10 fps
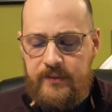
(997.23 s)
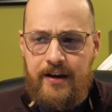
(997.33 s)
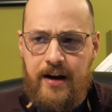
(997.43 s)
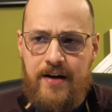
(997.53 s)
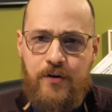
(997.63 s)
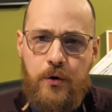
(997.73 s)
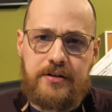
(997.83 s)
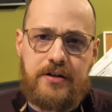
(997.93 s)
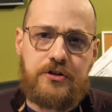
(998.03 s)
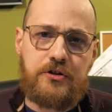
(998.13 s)
And I've
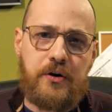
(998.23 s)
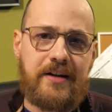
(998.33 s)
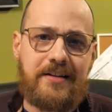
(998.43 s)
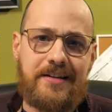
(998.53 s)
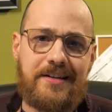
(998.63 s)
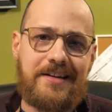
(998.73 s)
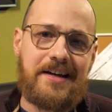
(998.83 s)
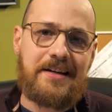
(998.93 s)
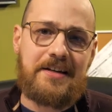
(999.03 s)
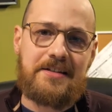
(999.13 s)
always enjoyed that the
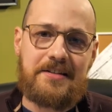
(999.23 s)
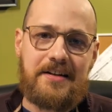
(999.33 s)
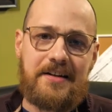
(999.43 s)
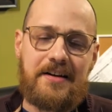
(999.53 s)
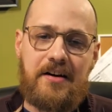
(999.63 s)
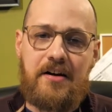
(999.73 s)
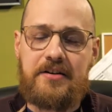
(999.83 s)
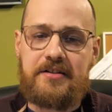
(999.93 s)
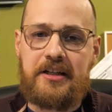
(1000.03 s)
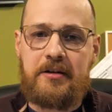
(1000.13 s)
Yankees
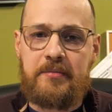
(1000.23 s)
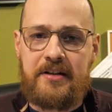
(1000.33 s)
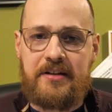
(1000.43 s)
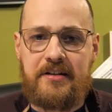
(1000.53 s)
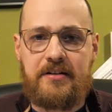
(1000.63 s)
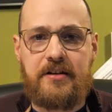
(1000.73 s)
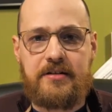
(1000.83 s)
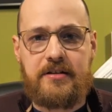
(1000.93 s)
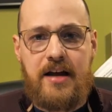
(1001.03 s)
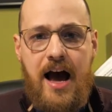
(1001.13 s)
are a team that
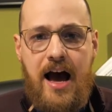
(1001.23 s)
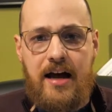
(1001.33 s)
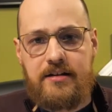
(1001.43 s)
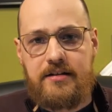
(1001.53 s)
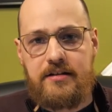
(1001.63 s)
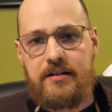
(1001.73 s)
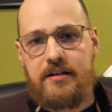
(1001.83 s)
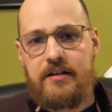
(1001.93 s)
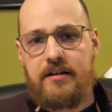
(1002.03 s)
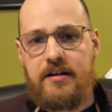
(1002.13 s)
does not.
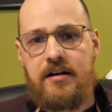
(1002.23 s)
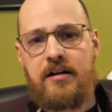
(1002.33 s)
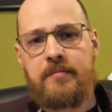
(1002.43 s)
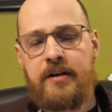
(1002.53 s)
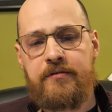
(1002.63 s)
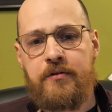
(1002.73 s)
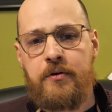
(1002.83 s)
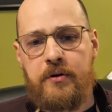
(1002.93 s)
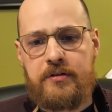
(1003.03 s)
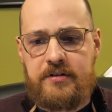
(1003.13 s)
Um, and of
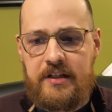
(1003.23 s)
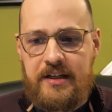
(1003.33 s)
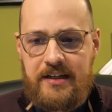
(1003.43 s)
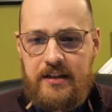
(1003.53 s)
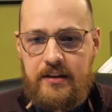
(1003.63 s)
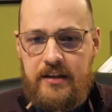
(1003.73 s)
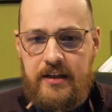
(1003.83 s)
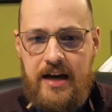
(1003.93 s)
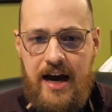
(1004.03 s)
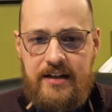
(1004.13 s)
course,
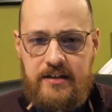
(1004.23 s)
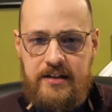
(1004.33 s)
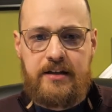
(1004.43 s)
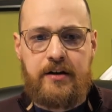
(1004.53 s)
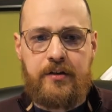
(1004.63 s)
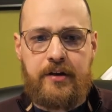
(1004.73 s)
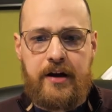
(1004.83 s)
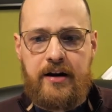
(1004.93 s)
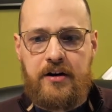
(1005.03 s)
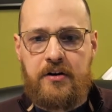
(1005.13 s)
the idea
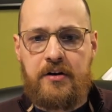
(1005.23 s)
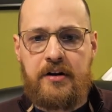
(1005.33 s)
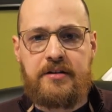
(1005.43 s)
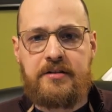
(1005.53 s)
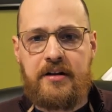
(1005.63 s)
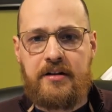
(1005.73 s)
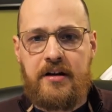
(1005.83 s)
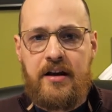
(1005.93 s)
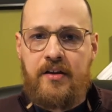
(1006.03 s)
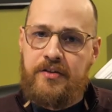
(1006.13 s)
there is
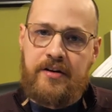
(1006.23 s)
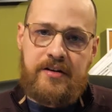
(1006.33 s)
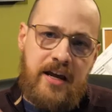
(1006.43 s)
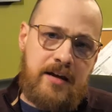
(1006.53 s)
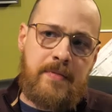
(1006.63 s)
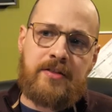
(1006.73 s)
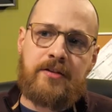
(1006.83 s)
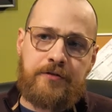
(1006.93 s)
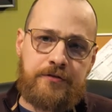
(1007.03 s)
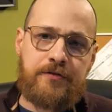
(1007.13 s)
that the name on
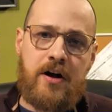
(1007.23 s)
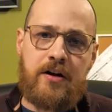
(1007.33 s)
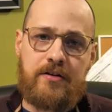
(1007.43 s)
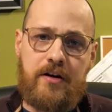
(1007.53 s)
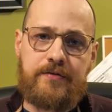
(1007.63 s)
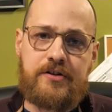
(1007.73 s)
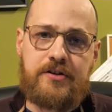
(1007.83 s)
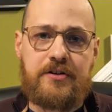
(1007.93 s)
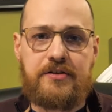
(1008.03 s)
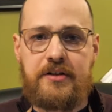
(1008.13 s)
the front of the
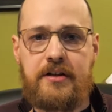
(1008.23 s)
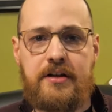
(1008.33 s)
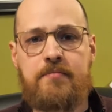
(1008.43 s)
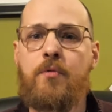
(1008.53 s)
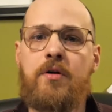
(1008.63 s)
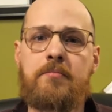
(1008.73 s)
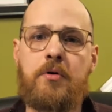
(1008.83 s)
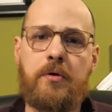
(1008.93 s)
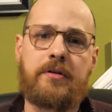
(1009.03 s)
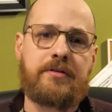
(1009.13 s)
jersey is more
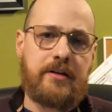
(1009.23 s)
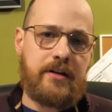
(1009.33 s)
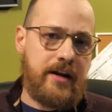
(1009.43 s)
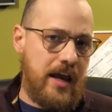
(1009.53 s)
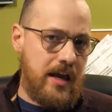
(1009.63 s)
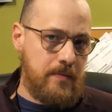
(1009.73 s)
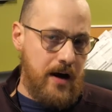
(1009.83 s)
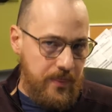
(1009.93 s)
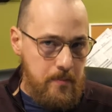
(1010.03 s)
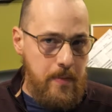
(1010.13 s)
important than the name
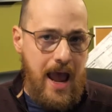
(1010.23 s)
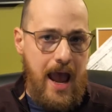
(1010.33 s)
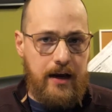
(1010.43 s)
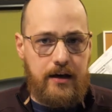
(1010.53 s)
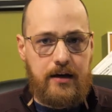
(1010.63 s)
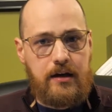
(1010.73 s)
on the back.